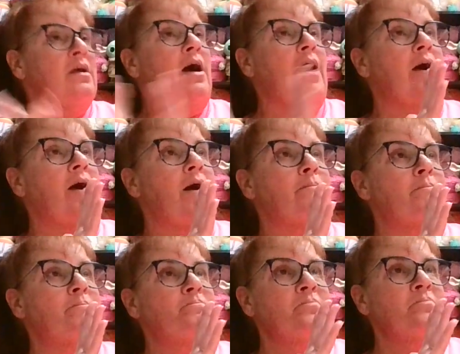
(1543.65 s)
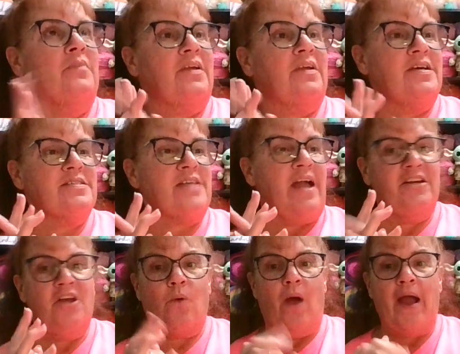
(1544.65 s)
because I
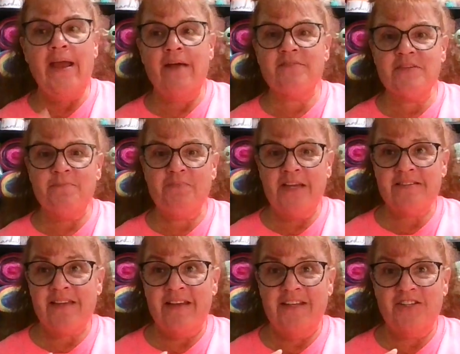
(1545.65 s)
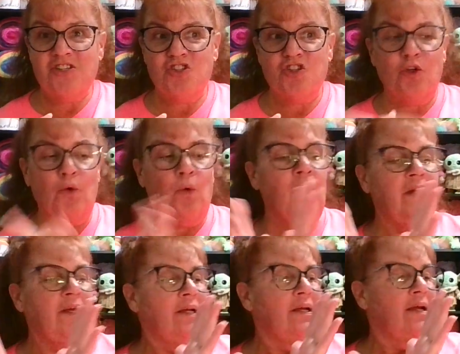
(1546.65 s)
know I have some things I need to do
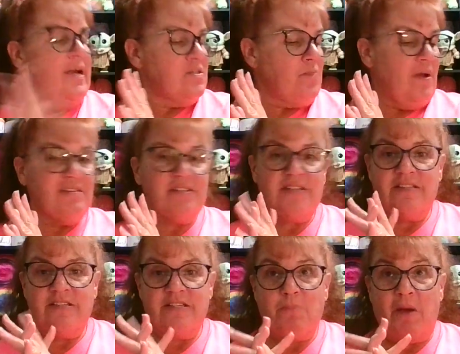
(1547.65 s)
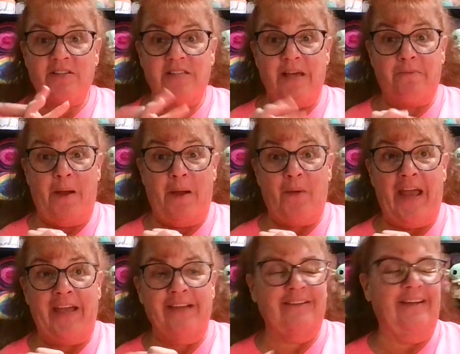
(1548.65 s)
as well as get this box out of my
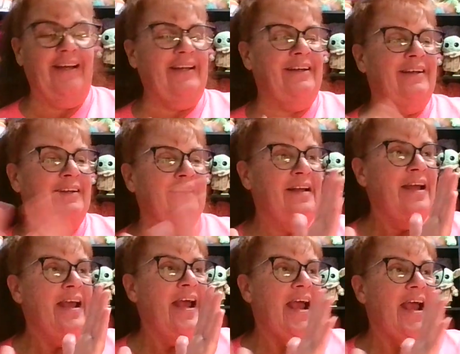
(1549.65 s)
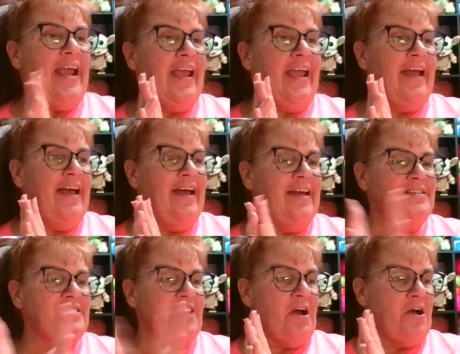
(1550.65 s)
way. And
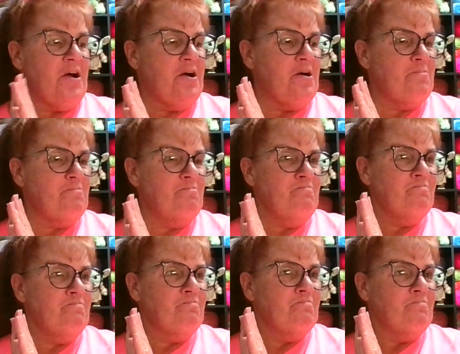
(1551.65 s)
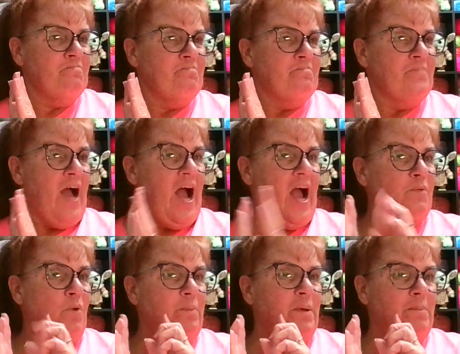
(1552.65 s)
I
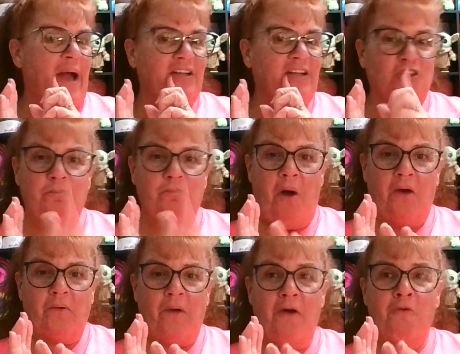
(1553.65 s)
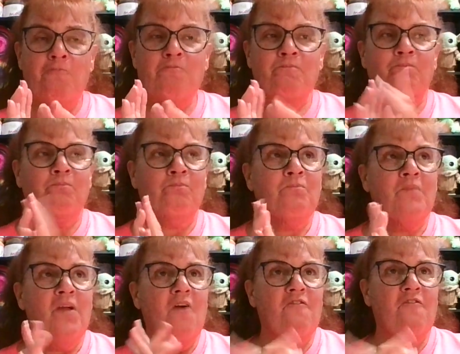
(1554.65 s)
will be back tomorrow
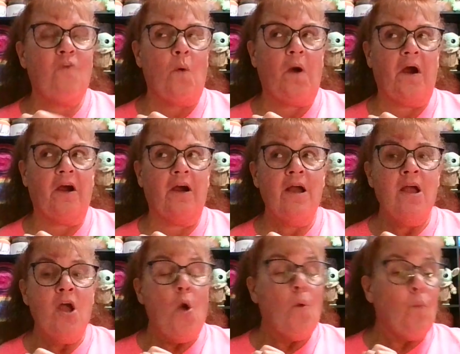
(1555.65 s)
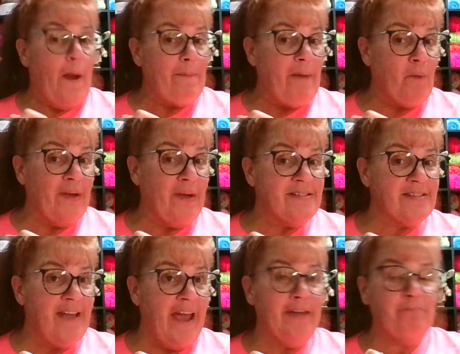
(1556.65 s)
for Wipeout
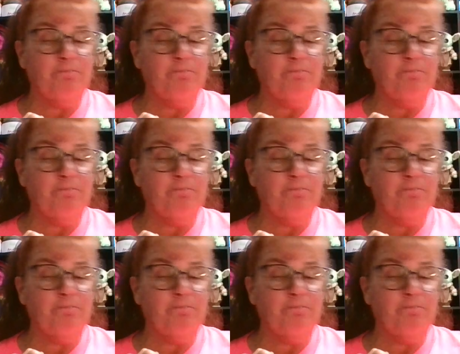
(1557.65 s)
Wednesday.